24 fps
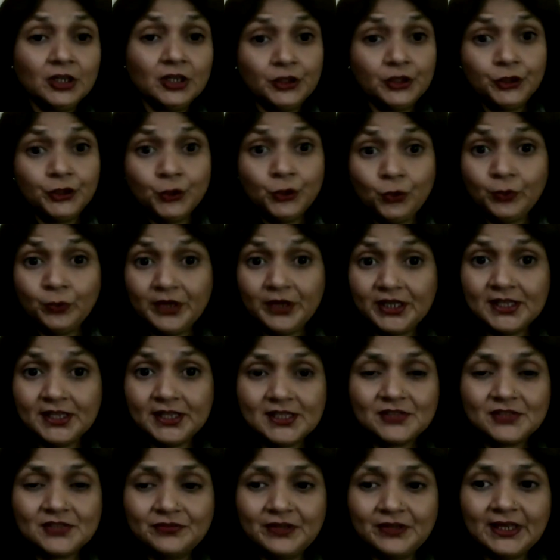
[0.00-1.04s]
No one
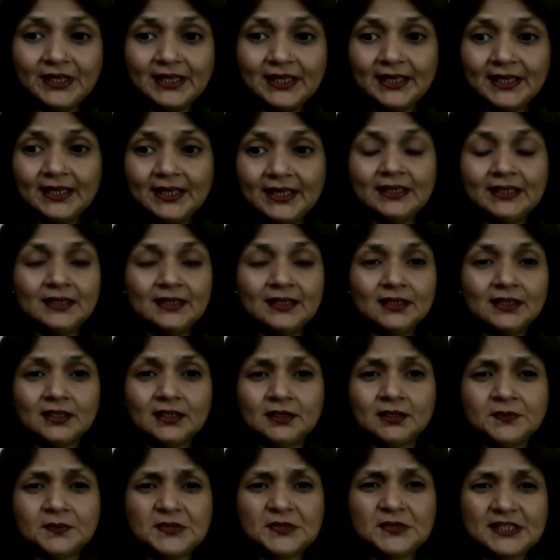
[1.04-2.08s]
is
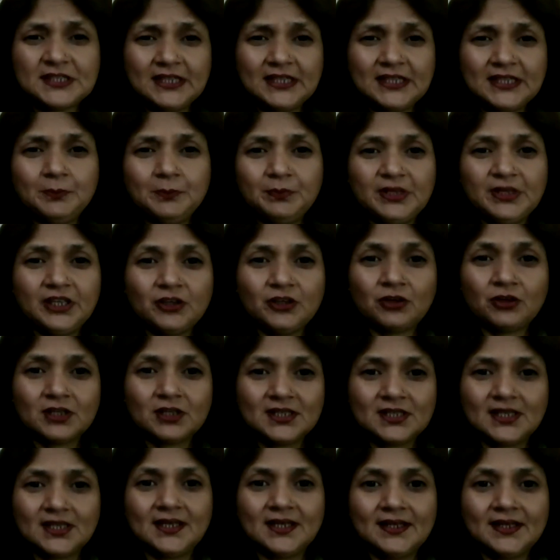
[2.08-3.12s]
feeling sleepy or
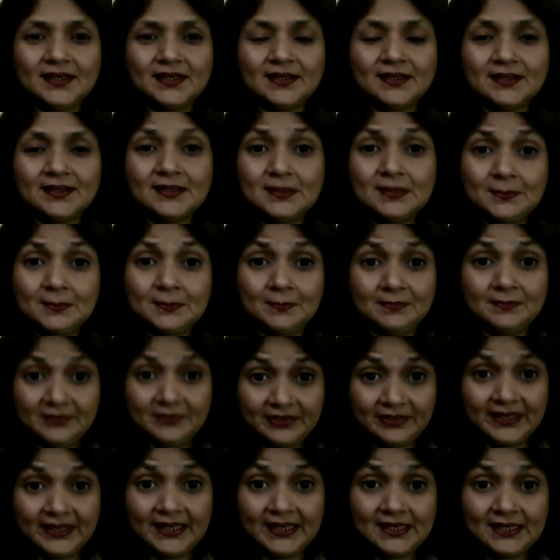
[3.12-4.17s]
tired,
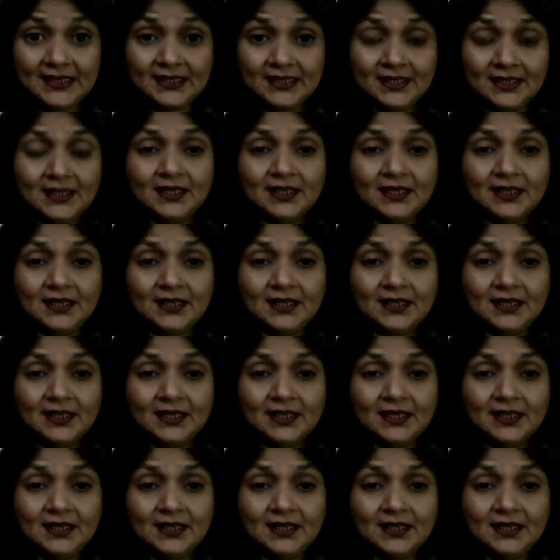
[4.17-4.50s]
right?